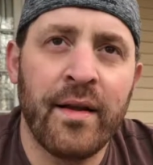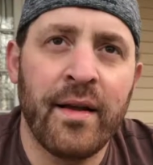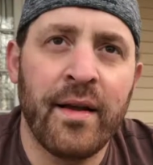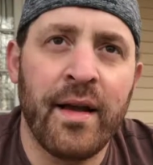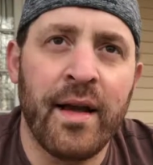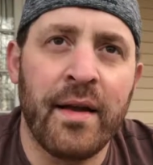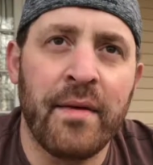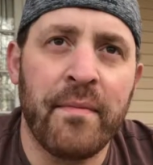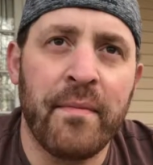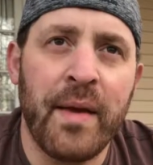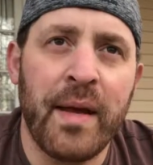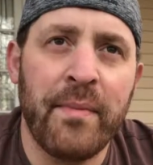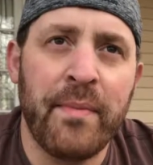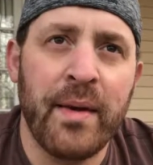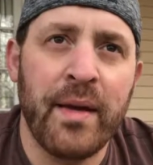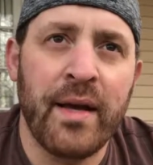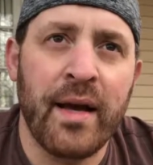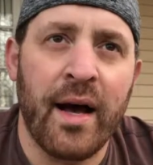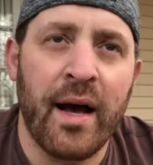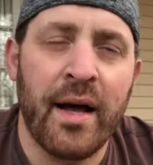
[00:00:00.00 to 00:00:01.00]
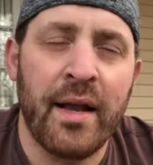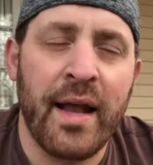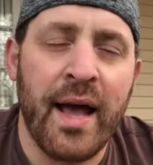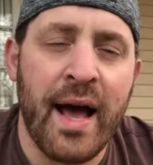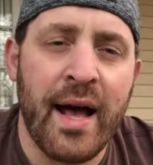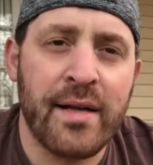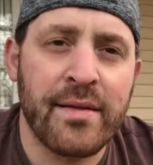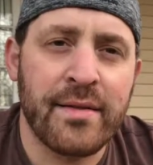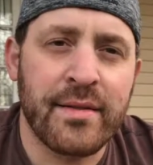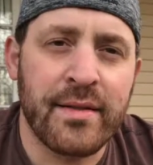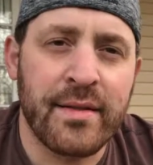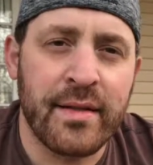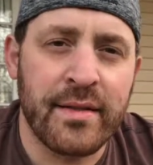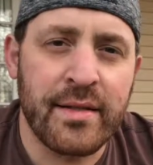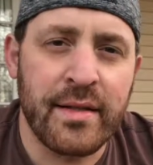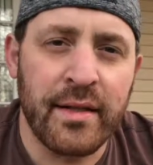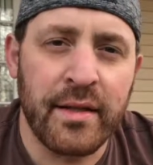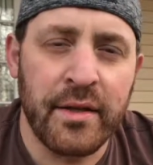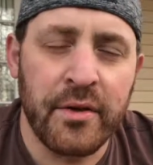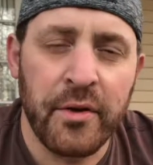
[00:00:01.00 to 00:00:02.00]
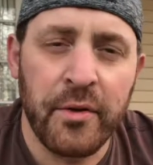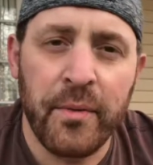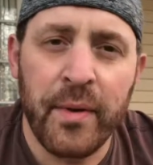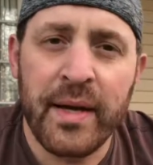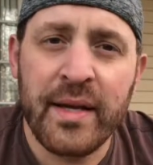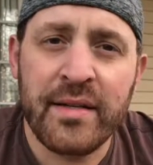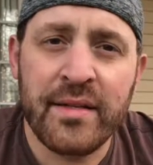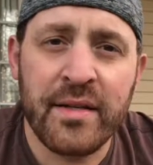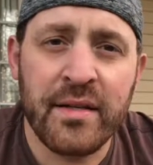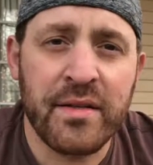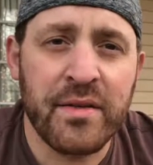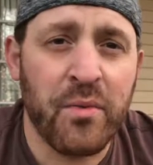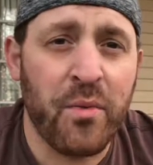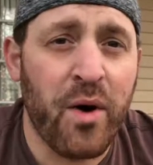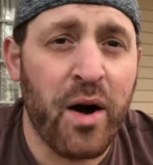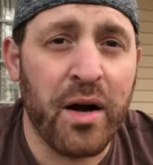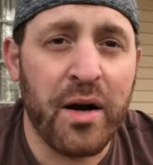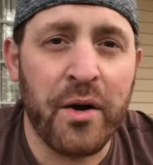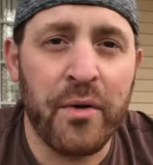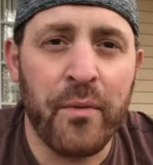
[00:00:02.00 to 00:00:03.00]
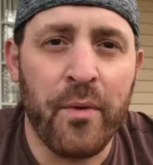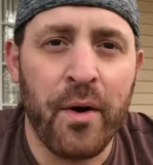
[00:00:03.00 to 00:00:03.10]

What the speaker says: And maybe God asks us in little ways to walk on